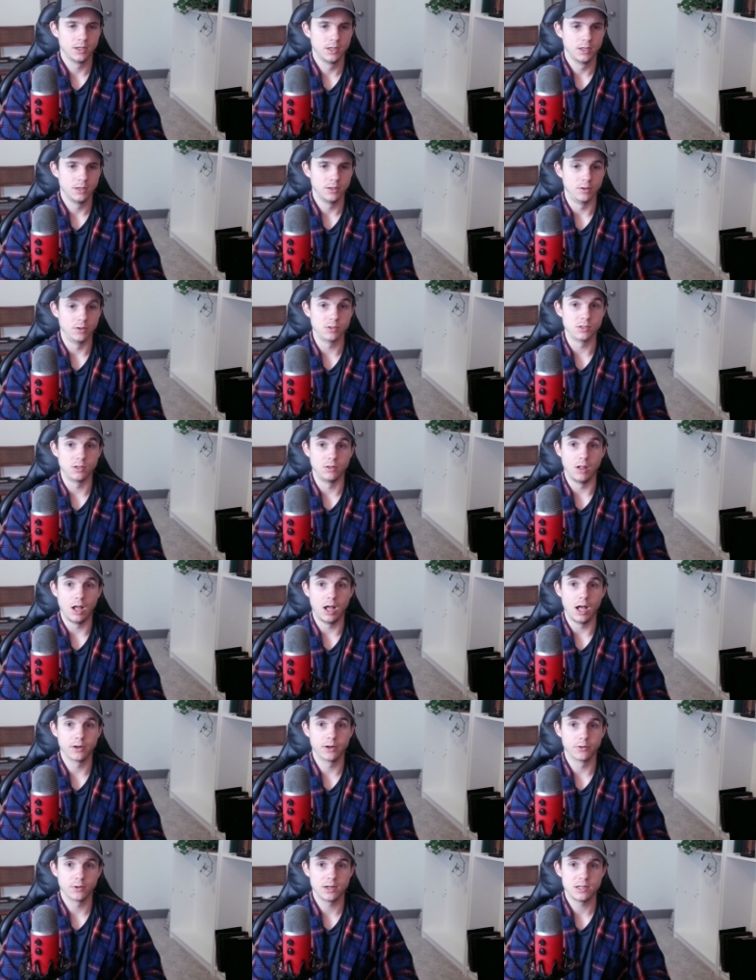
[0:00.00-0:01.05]
There's a
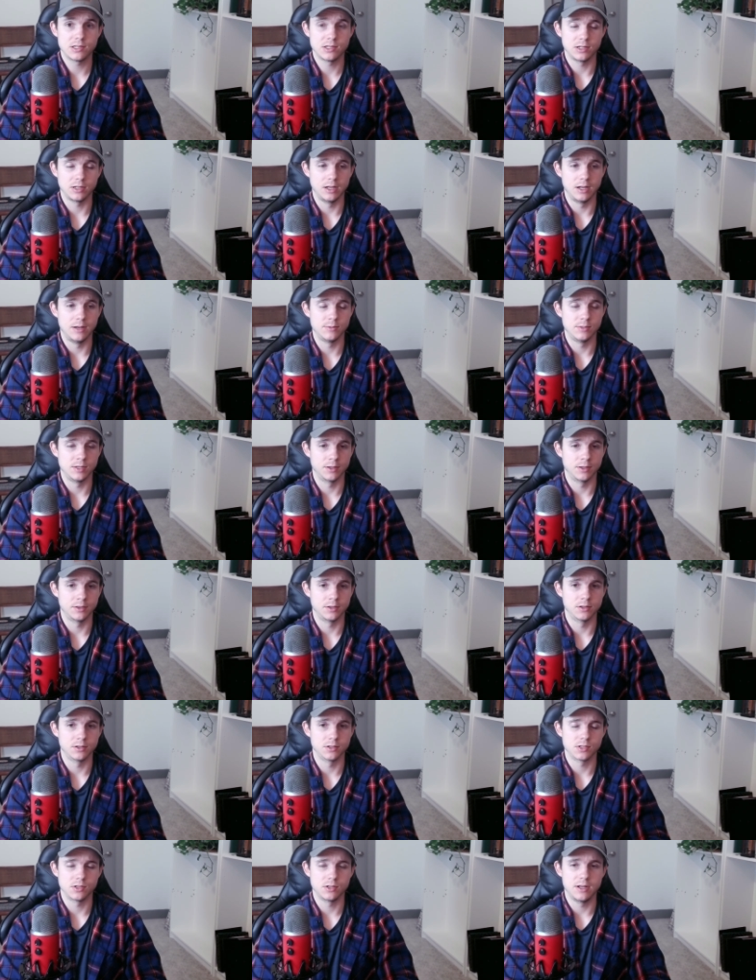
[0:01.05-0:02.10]
lot of racing games out
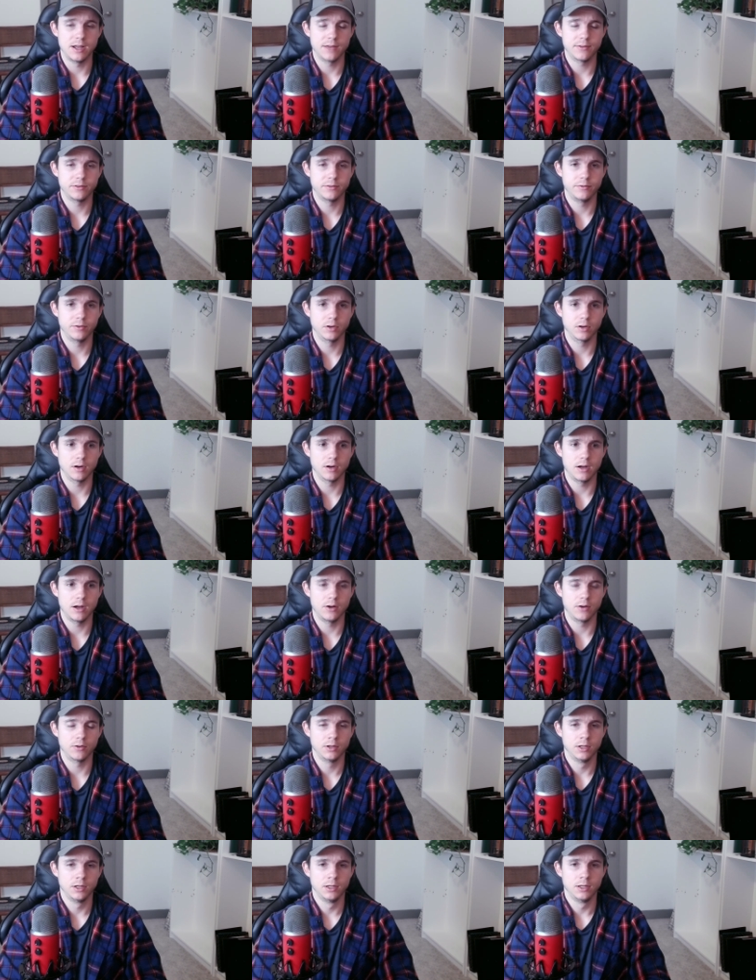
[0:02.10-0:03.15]
there, so you have to figure
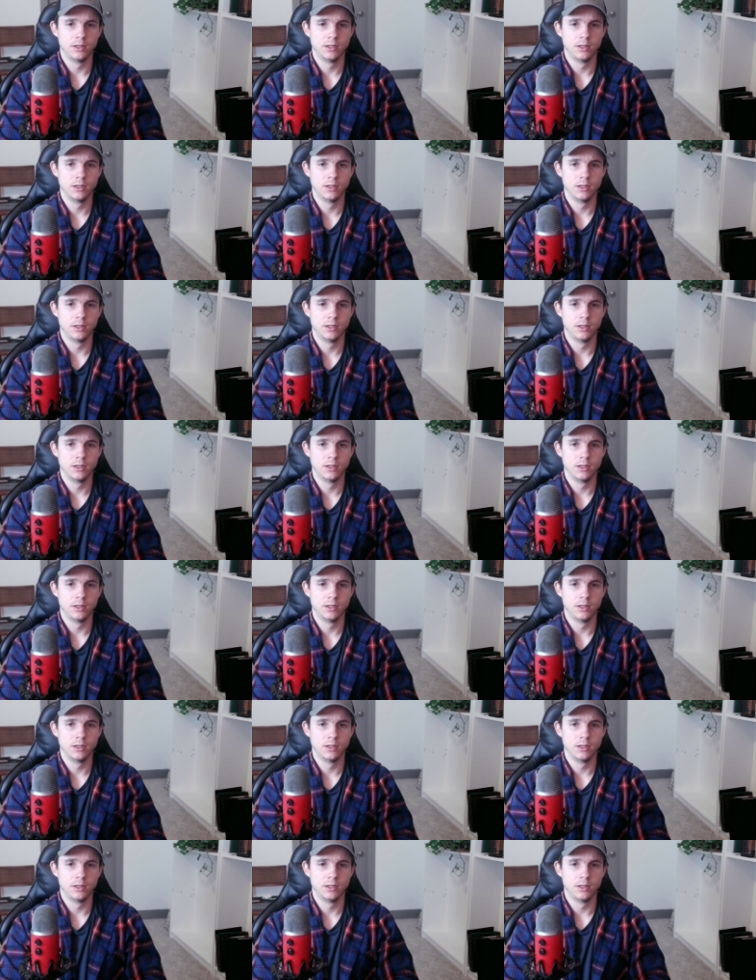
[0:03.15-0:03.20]
out,